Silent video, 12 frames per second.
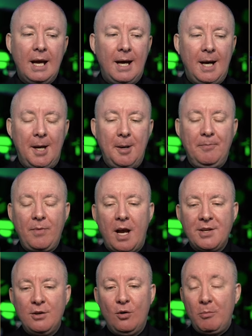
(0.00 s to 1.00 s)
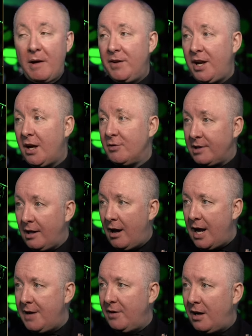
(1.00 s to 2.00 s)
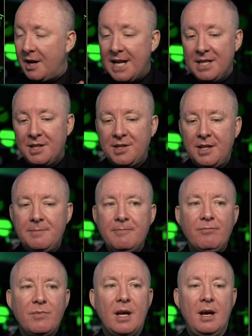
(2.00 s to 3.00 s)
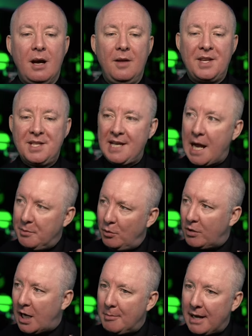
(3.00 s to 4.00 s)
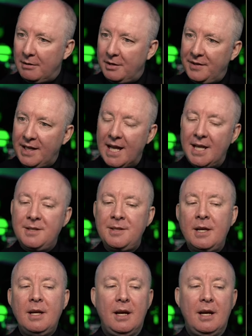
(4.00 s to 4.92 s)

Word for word: I do all my videos live, unedited. This is how it will come out at the end.